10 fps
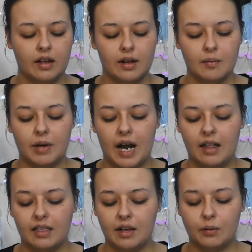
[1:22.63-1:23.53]
but I
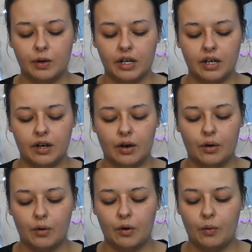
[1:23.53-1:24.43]
think we're gonna
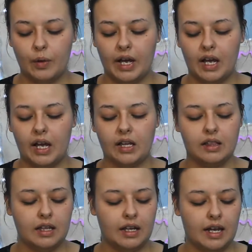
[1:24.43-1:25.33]
go with
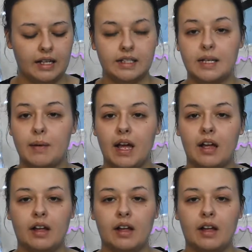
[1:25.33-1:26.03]
the Instabake